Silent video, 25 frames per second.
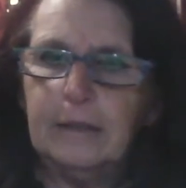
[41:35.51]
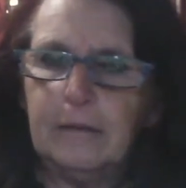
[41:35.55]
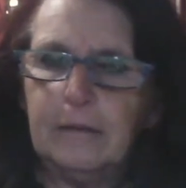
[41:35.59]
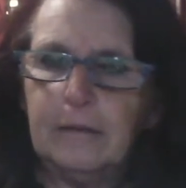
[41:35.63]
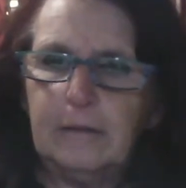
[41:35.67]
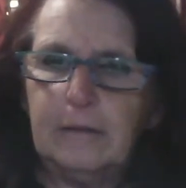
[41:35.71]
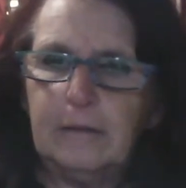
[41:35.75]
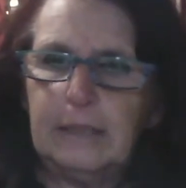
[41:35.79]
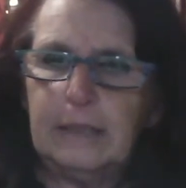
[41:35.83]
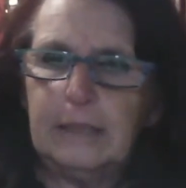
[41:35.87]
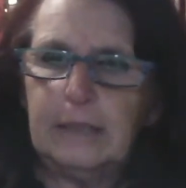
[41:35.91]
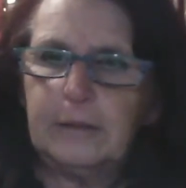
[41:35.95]

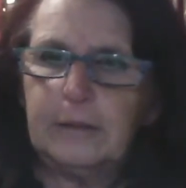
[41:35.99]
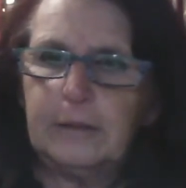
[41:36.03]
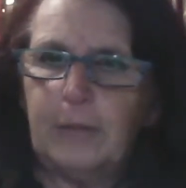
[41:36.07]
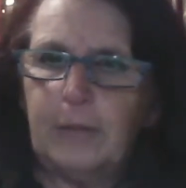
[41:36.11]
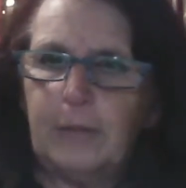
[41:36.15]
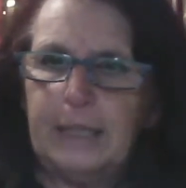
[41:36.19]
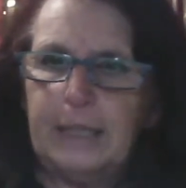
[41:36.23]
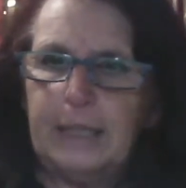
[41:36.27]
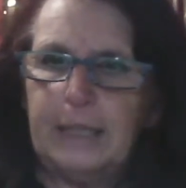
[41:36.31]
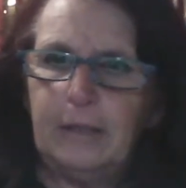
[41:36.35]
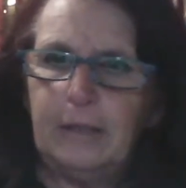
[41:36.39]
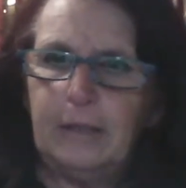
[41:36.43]
Well, that's
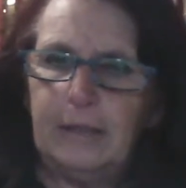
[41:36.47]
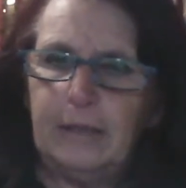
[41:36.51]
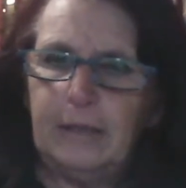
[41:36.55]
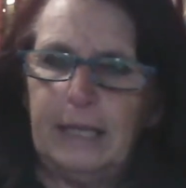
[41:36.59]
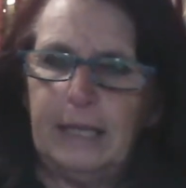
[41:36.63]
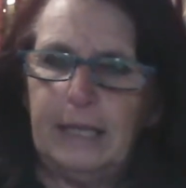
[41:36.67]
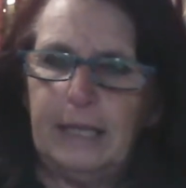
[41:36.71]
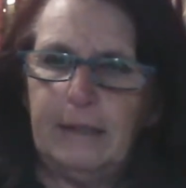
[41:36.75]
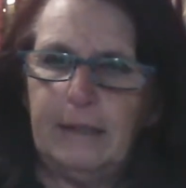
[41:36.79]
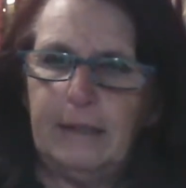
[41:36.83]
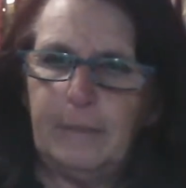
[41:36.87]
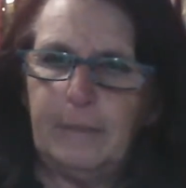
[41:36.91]
quite good
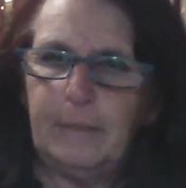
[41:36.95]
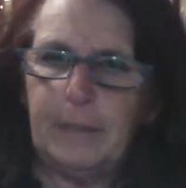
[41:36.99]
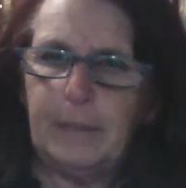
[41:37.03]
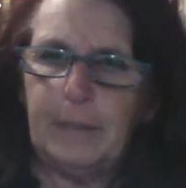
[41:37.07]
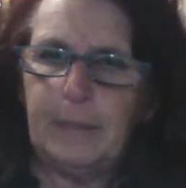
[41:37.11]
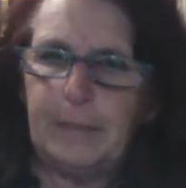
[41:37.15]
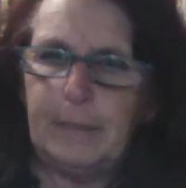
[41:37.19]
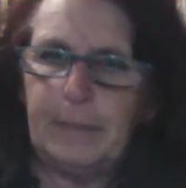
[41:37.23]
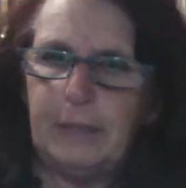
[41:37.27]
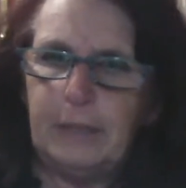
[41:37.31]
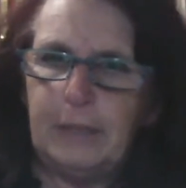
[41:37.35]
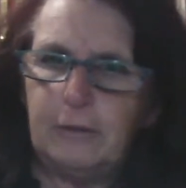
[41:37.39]
then. That
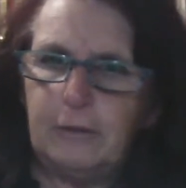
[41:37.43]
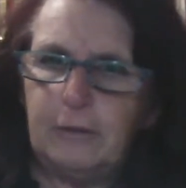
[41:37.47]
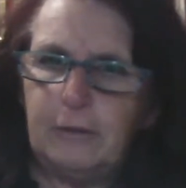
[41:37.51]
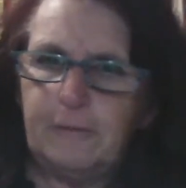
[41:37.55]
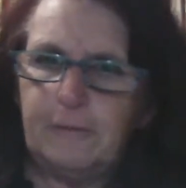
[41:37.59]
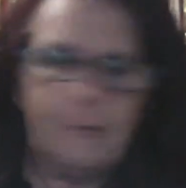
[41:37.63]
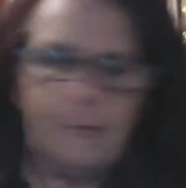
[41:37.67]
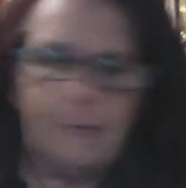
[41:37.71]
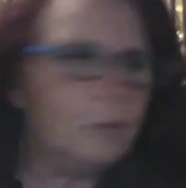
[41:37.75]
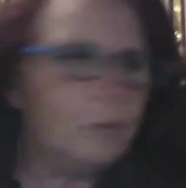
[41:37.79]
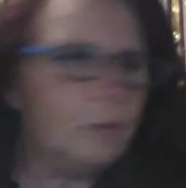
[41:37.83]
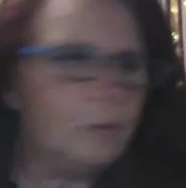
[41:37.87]
might be good
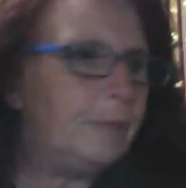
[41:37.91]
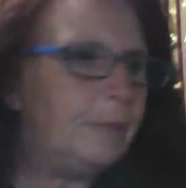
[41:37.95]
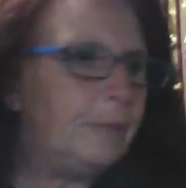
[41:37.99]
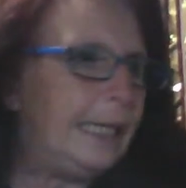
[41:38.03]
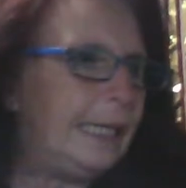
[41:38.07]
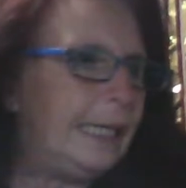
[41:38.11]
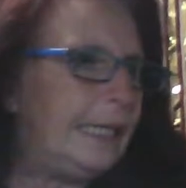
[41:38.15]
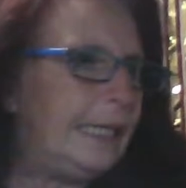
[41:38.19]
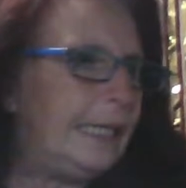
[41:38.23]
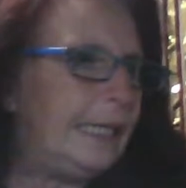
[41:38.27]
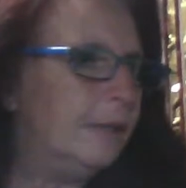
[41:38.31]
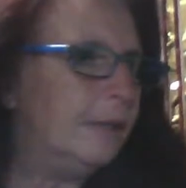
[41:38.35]
for
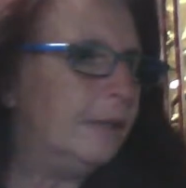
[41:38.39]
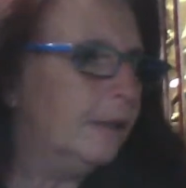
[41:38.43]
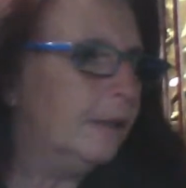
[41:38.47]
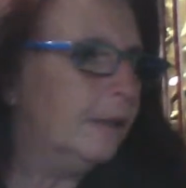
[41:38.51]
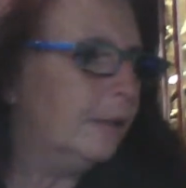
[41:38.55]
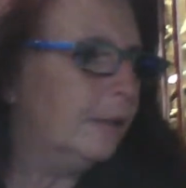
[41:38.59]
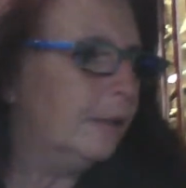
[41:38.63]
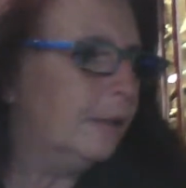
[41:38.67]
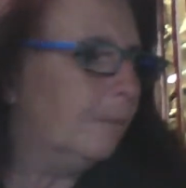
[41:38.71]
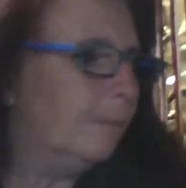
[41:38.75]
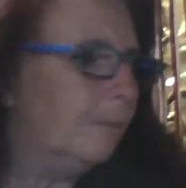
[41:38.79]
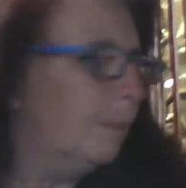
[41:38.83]
me.
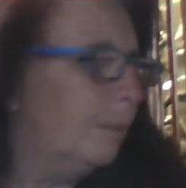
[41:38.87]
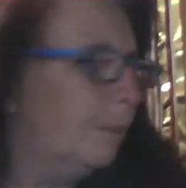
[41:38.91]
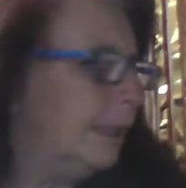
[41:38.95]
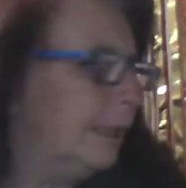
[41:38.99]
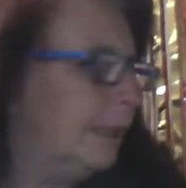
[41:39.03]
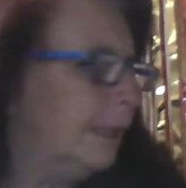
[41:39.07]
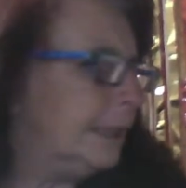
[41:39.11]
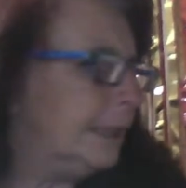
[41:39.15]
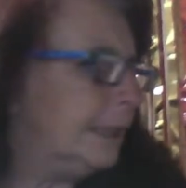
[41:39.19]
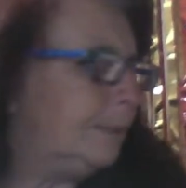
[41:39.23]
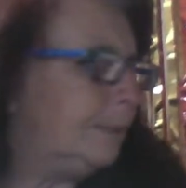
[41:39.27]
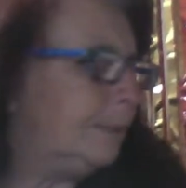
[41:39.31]

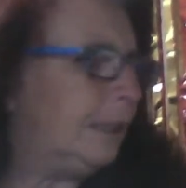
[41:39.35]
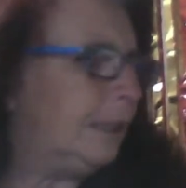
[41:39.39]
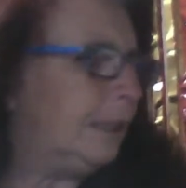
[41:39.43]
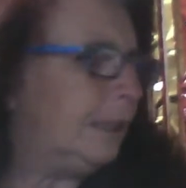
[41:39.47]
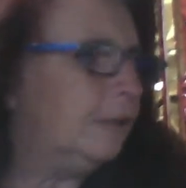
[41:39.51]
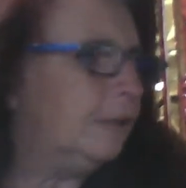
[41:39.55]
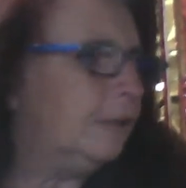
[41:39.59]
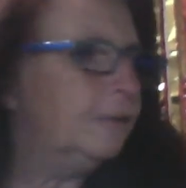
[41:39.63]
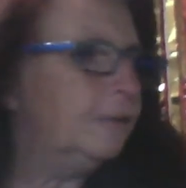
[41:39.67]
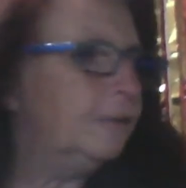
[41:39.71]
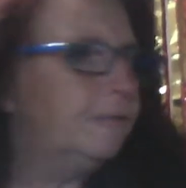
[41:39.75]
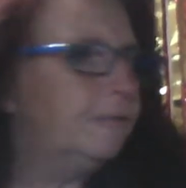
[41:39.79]
Might be
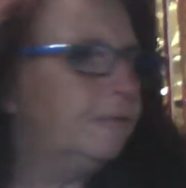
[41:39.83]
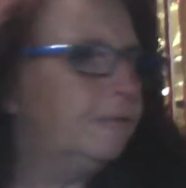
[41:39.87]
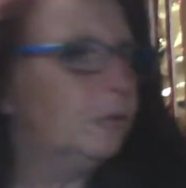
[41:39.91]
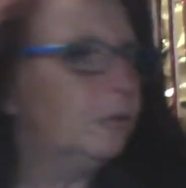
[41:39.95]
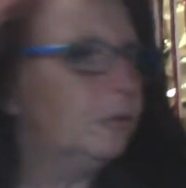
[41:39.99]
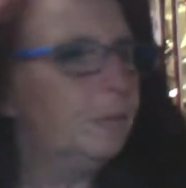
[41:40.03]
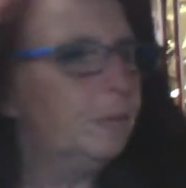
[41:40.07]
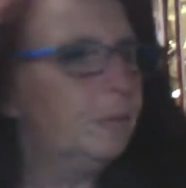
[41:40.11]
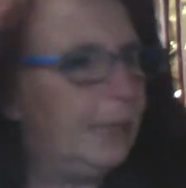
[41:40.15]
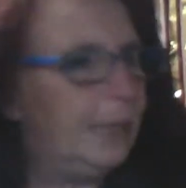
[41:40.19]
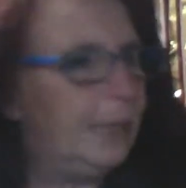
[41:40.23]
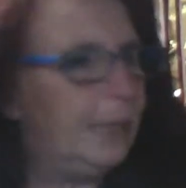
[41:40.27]
good
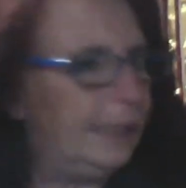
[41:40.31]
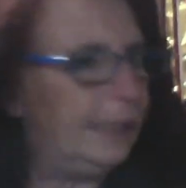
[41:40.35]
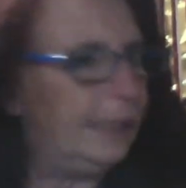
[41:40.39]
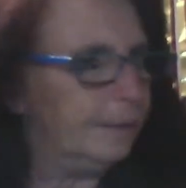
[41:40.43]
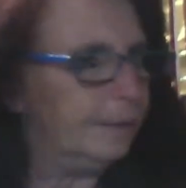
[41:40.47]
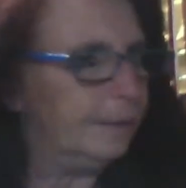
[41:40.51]
for me.